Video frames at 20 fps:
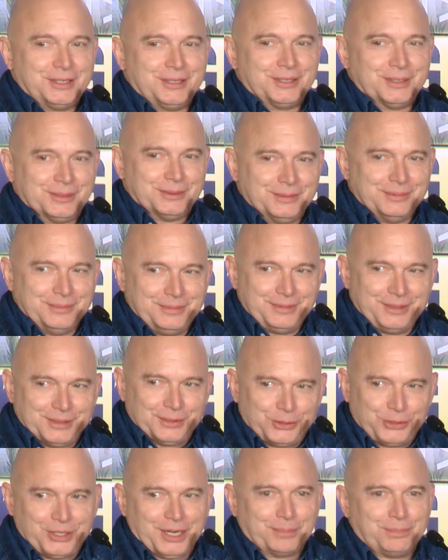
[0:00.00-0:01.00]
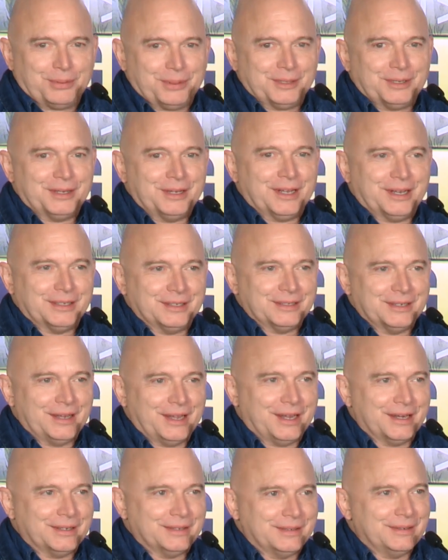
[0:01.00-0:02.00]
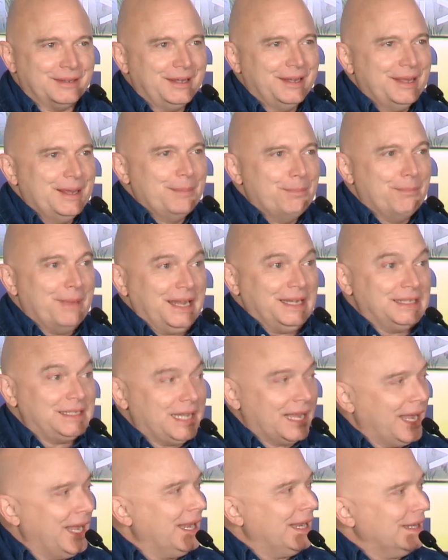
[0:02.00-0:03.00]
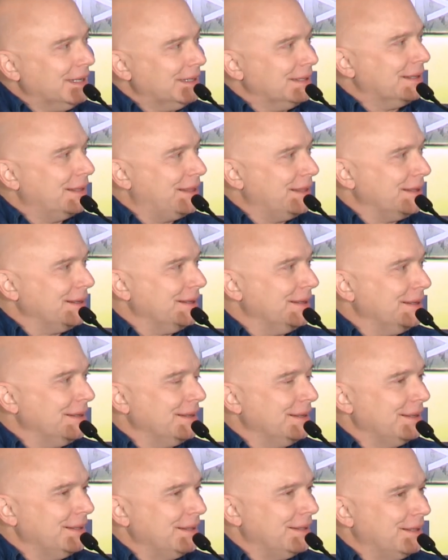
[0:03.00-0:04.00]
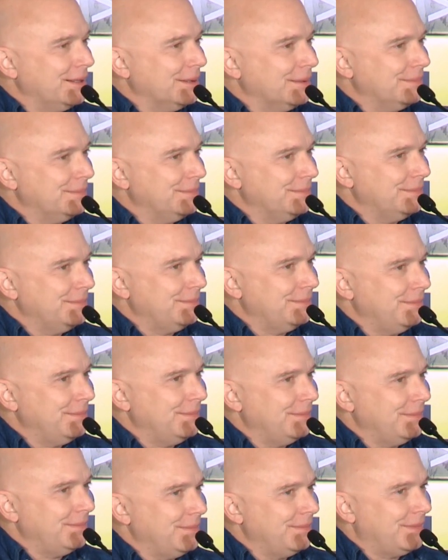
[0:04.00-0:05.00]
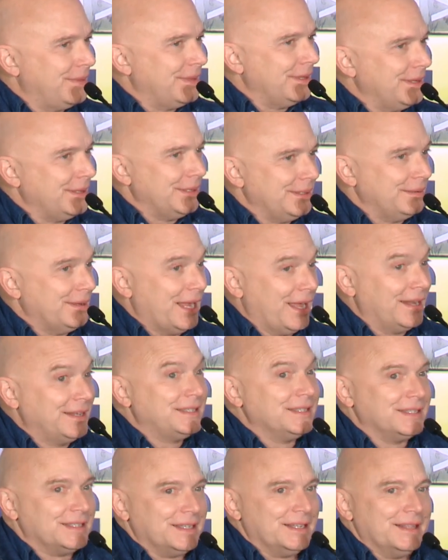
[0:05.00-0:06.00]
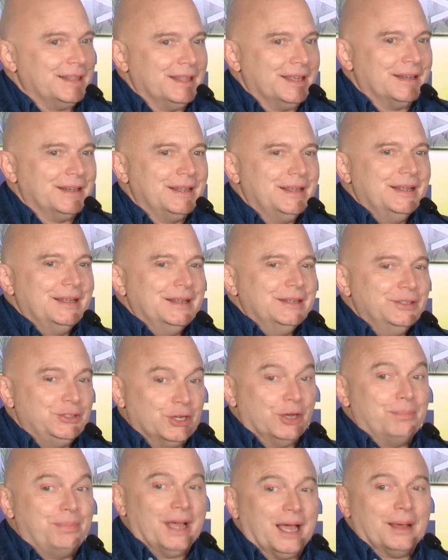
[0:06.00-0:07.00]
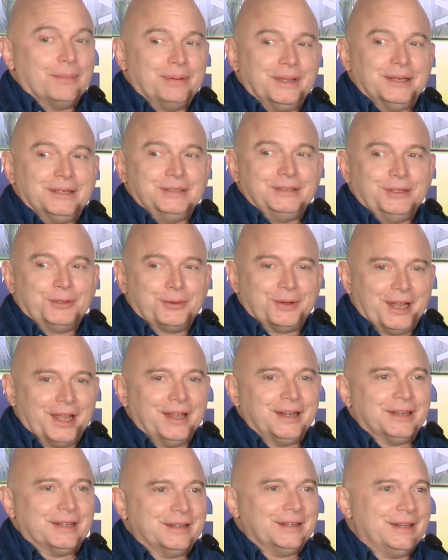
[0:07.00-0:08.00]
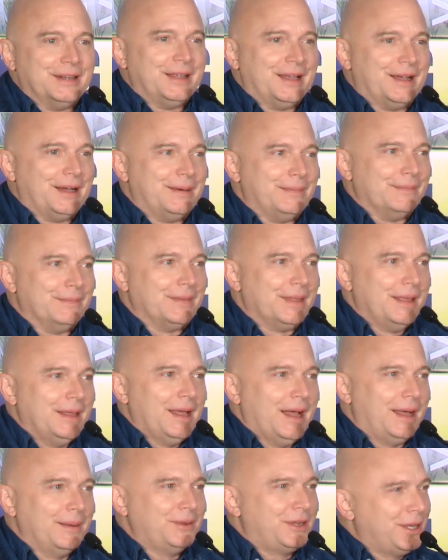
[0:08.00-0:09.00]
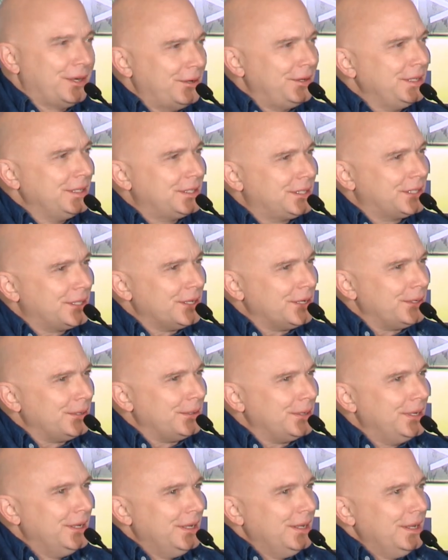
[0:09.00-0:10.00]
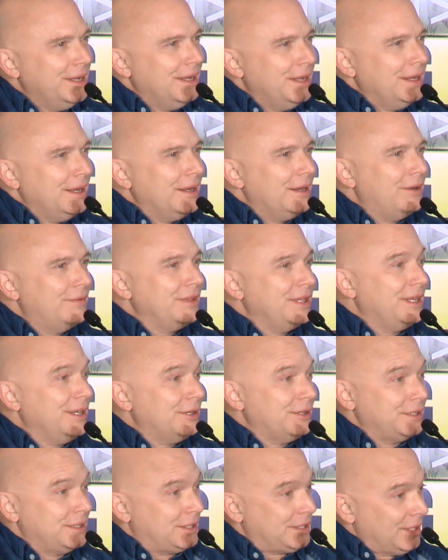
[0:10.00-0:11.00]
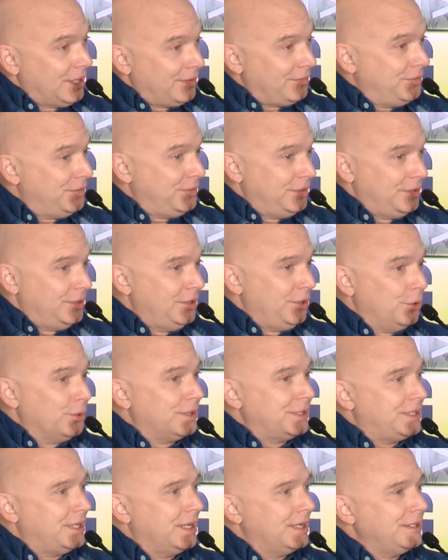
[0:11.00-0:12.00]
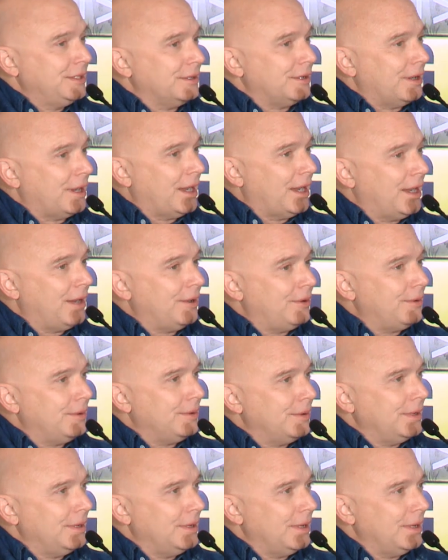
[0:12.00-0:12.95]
to shepherd and maintain the entity that Joe Papp had created. I'm curious, though, over the years of your tenure, how